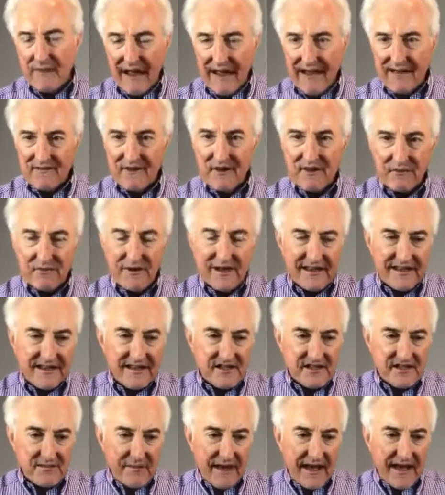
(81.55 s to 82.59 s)
I haven't read
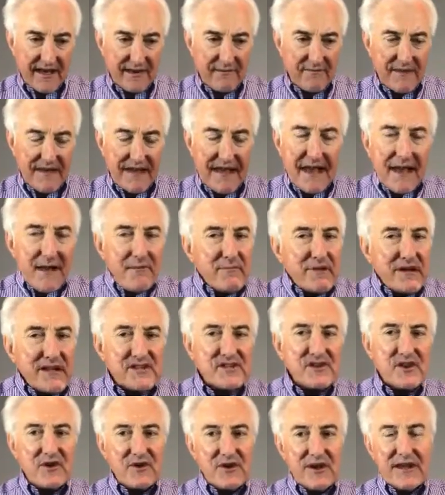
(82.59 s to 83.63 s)
this about them, but it
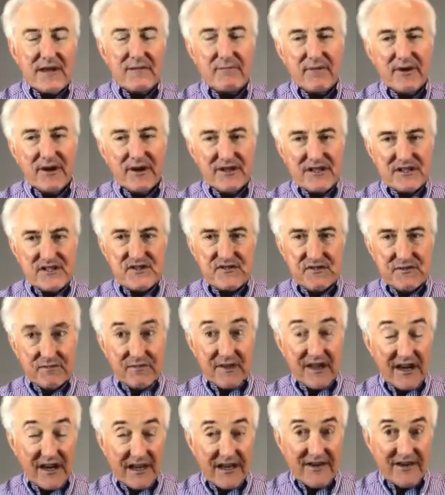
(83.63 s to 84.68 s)
certainly appears from
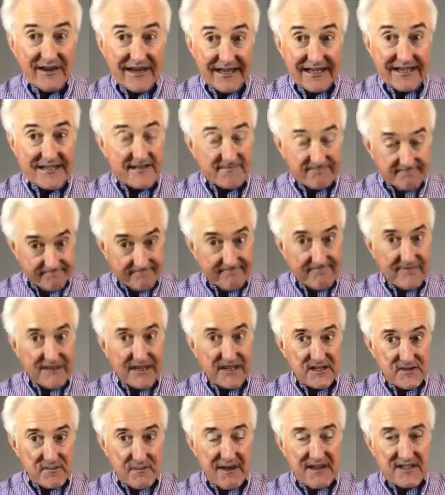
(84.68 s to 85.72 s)
the lyrics,
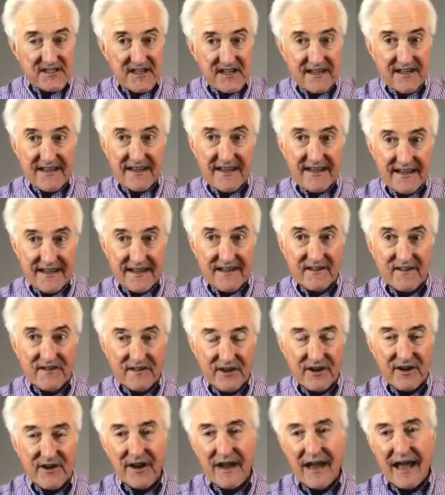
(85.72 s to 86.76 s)
especially in
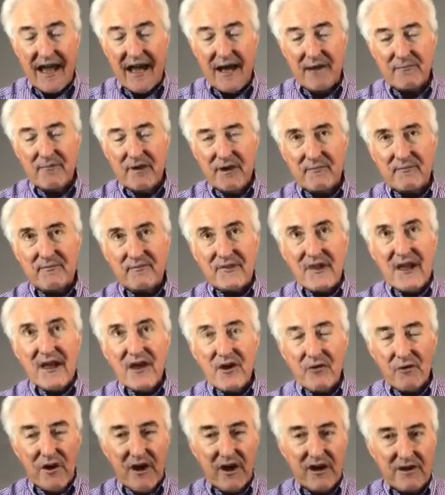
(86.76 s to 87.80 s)
their album,
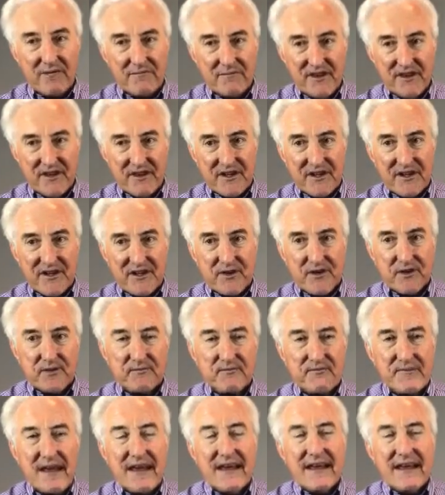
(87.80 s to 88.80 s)
Welcome to the New,